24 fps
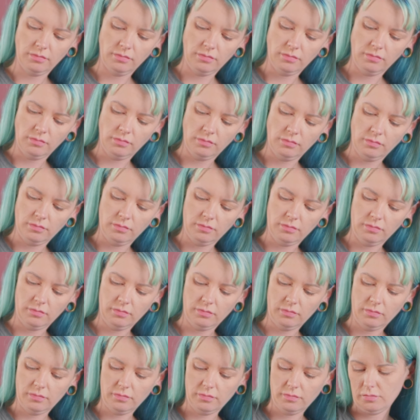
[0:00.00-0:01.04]

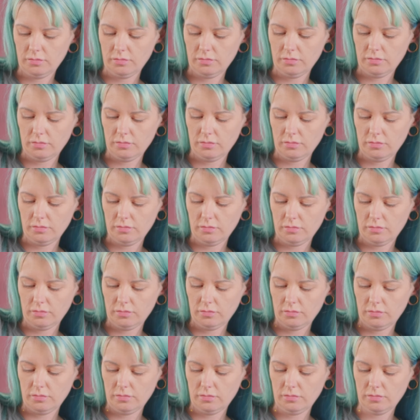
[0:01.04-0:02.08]

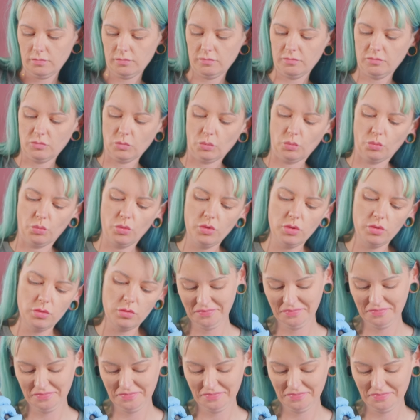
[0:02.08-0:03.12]

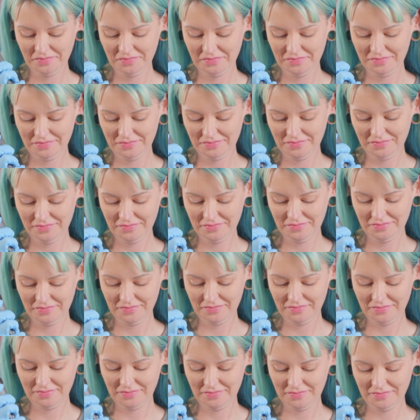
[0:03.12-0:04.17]

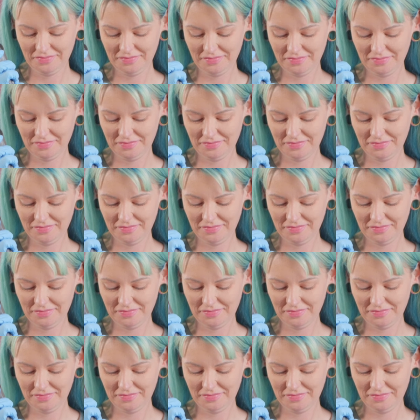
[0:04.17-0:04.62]
[no speech]